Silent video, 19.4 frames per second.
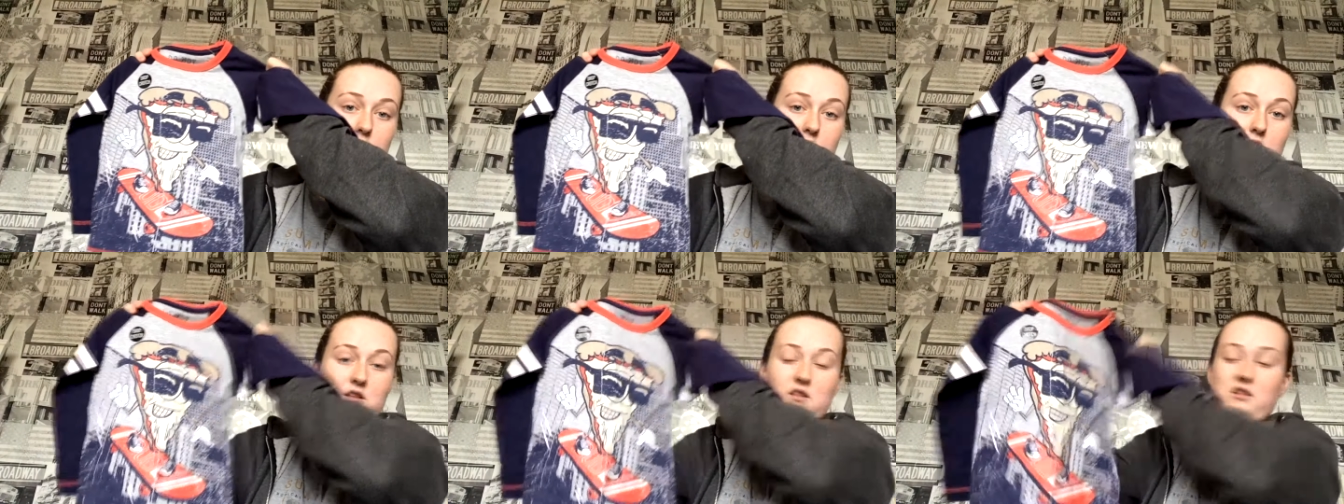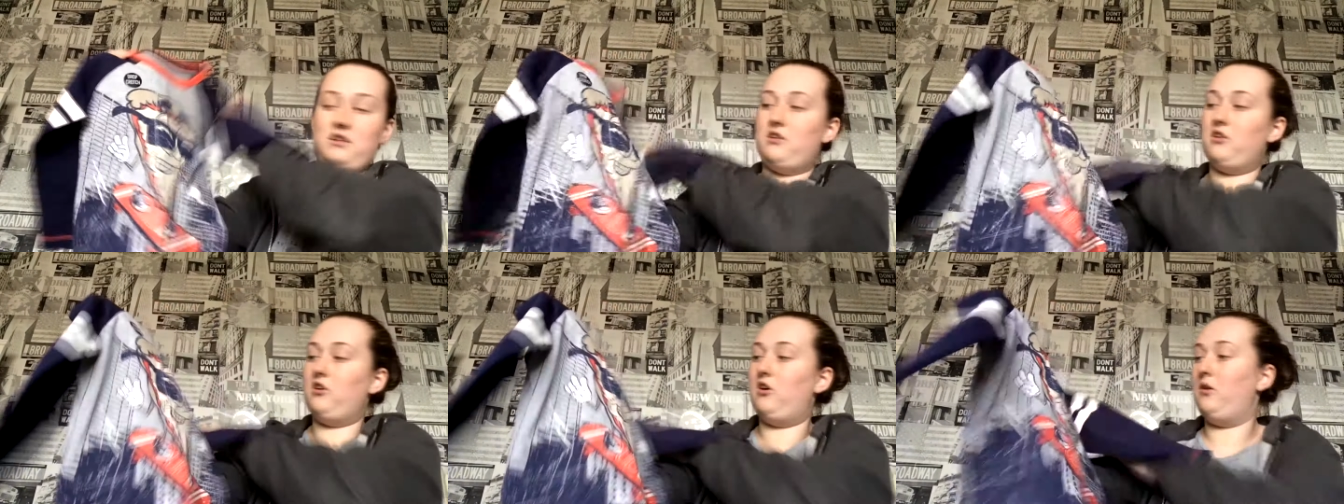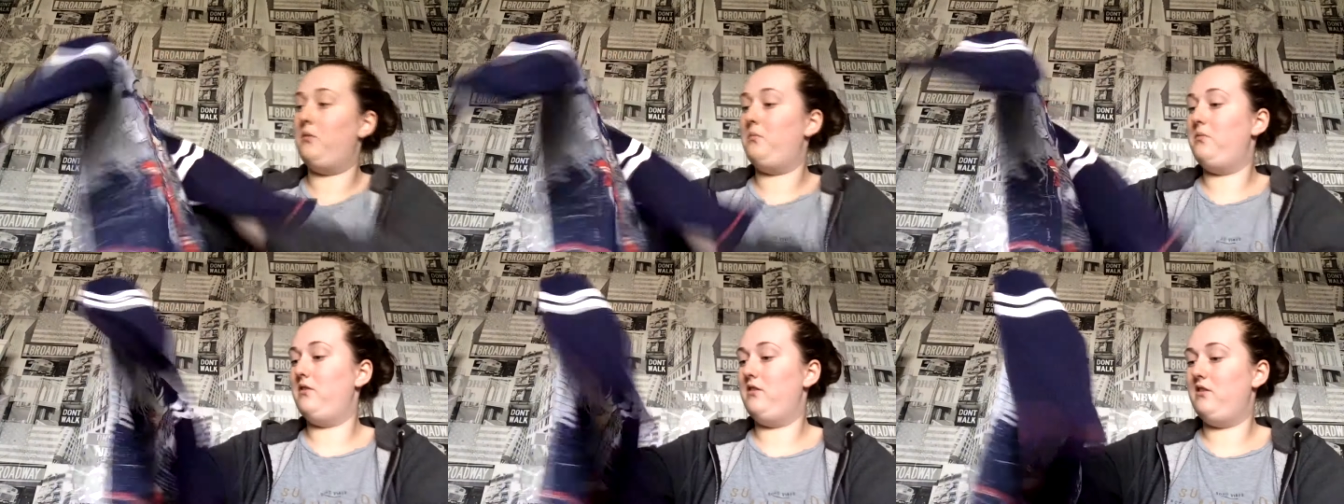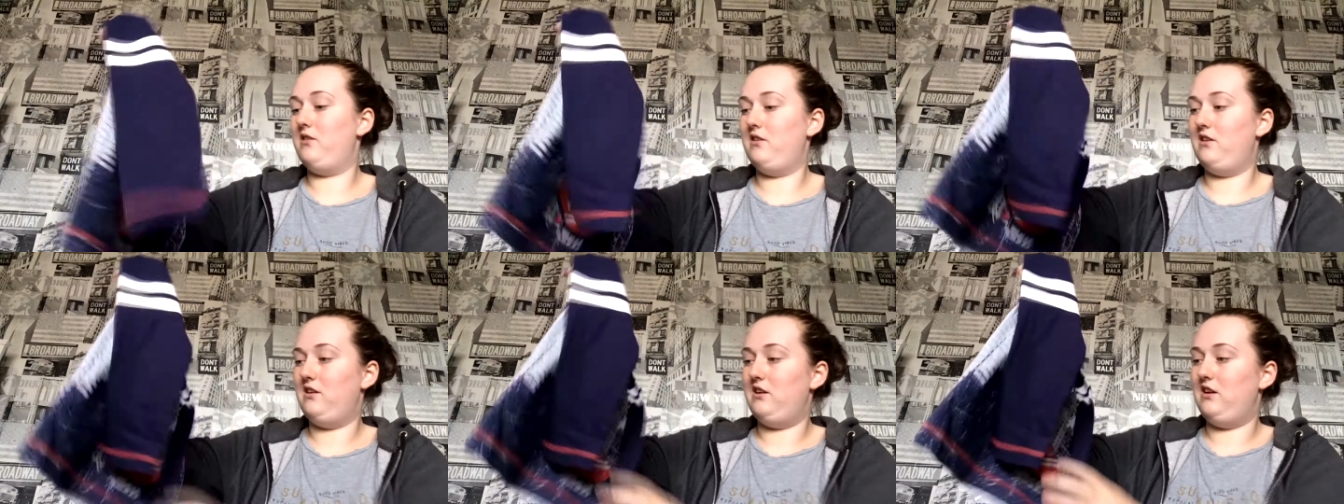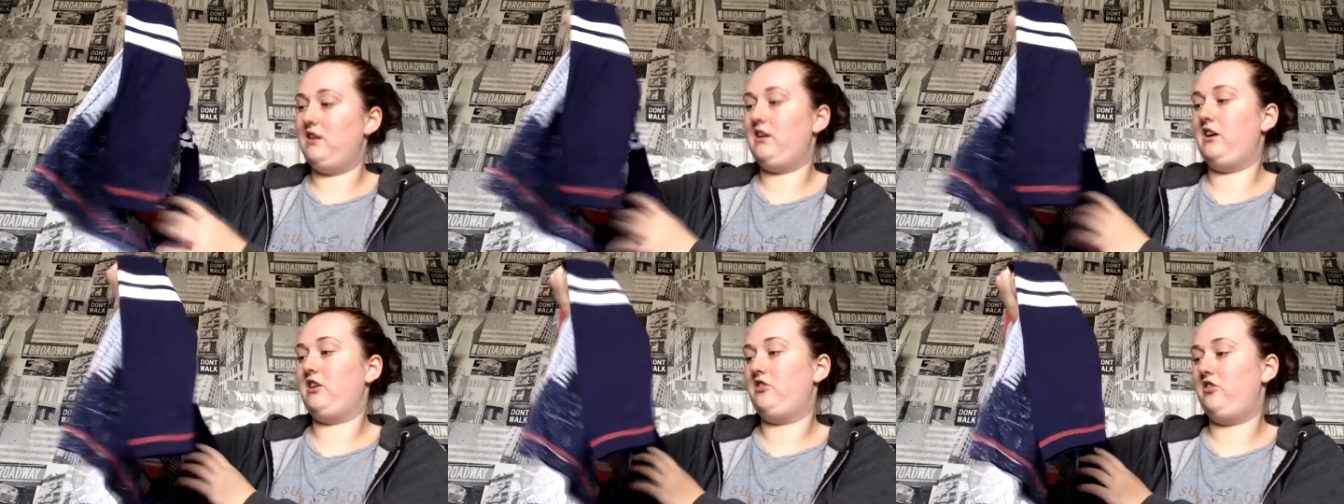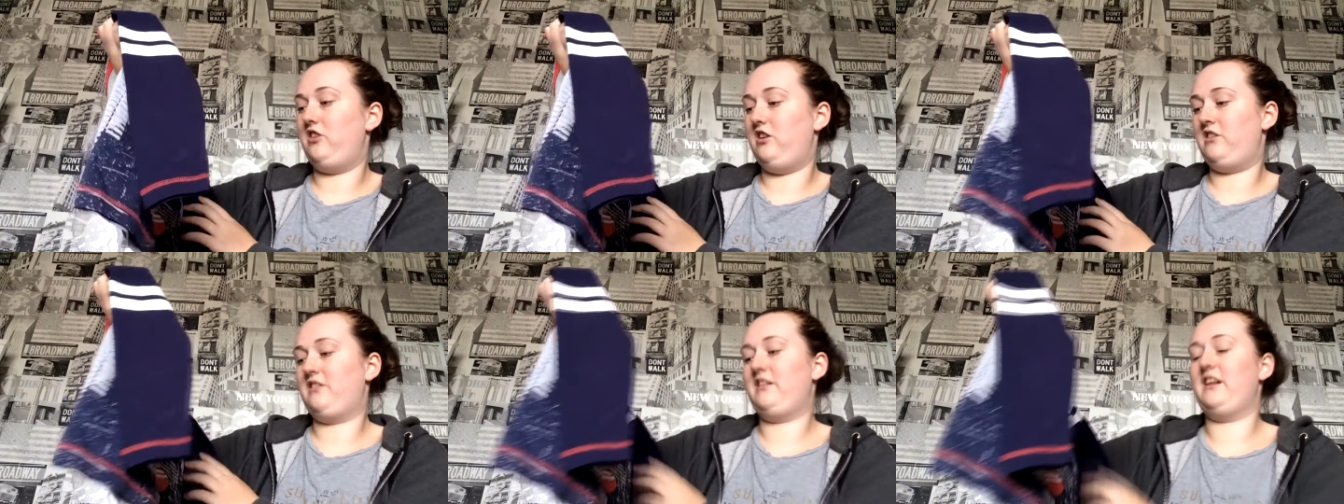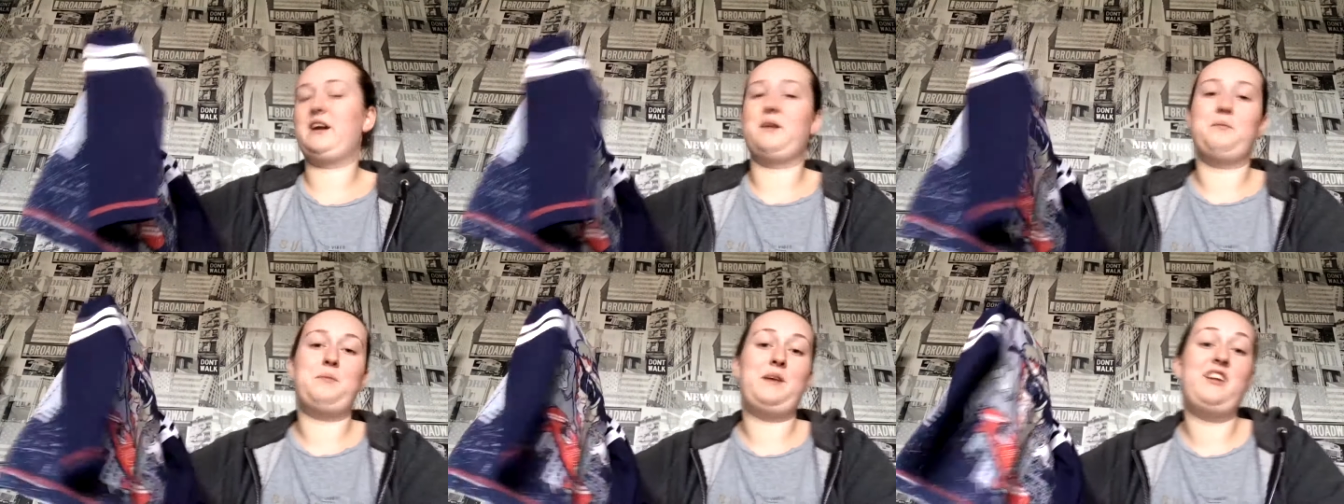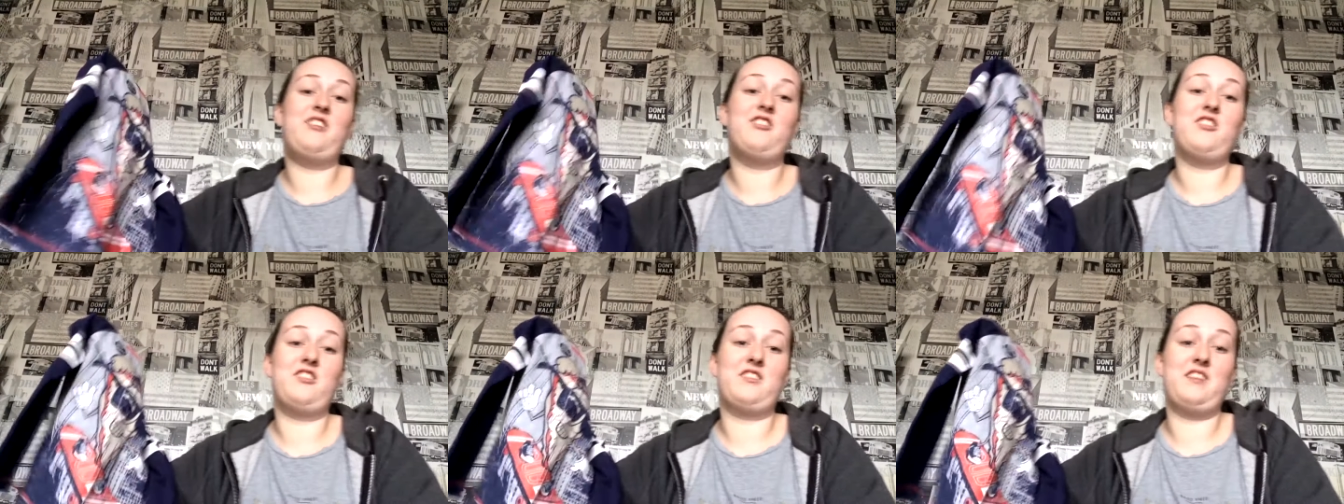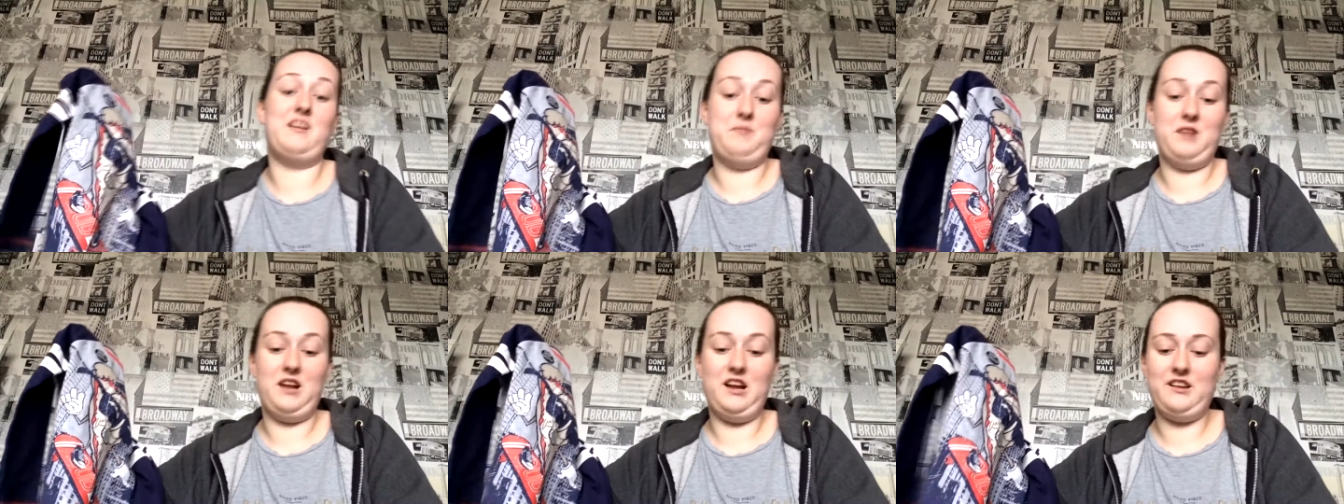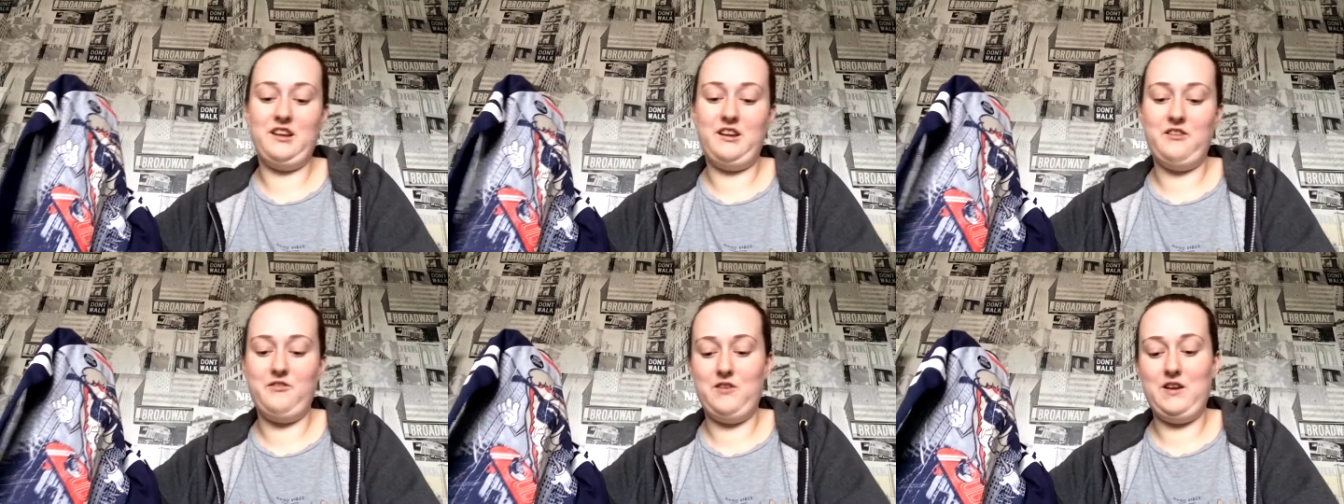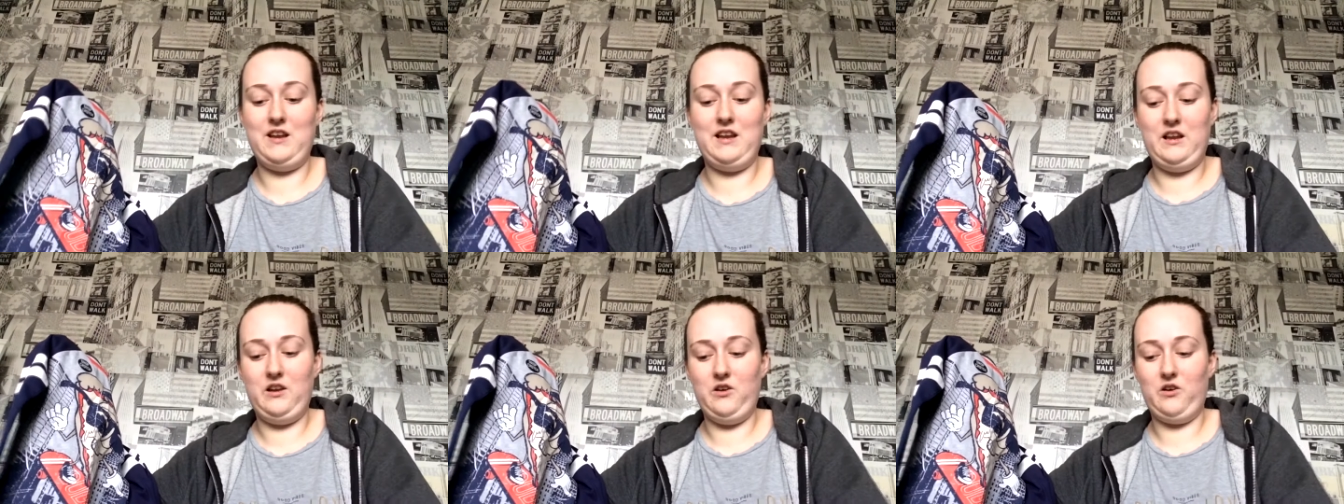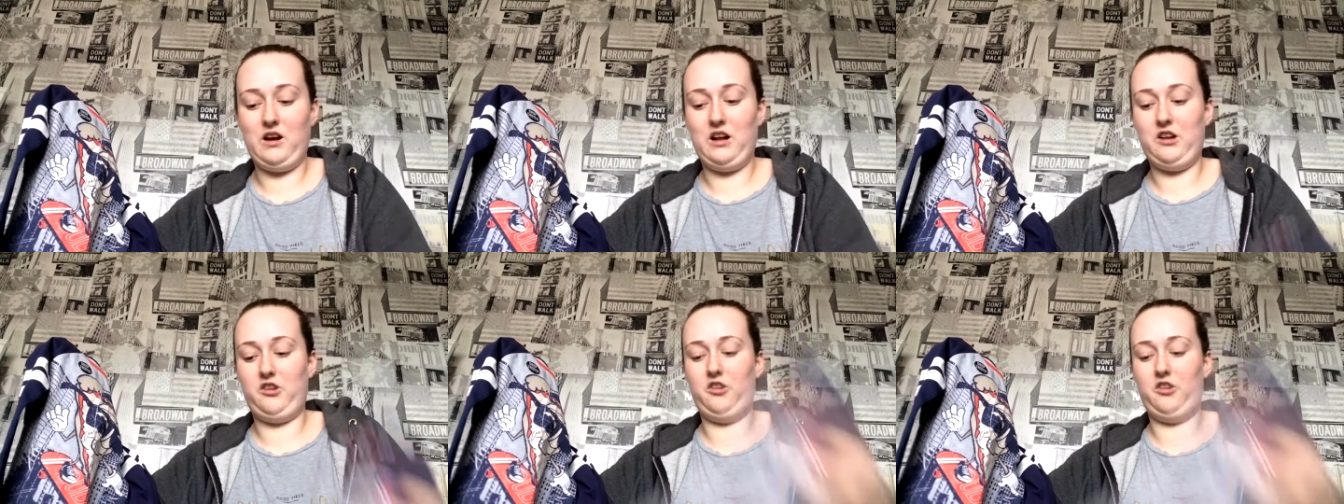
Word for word: That's the top. It actually looks like a pizza on a skip, but I didn't really look. I